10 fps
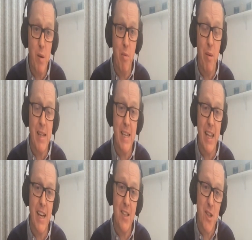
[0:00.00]
people back
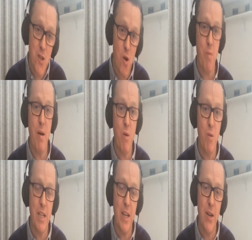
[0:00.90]
together, to talk about what
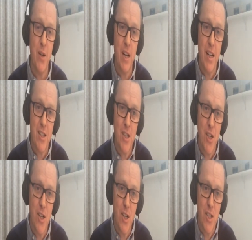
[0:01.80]
we do,
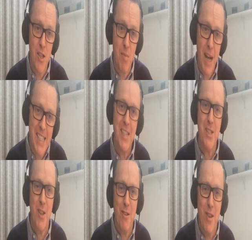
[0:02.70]
to pat
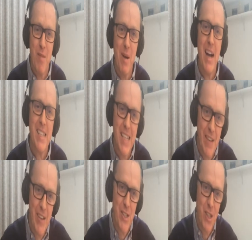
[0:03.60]
each other on the back, to
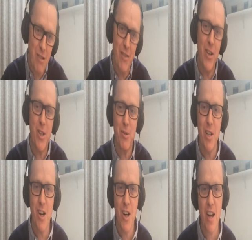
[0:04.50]
give each other a
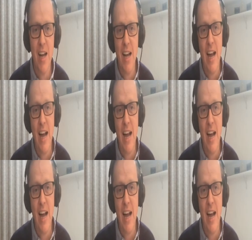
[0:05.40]
virtual hug,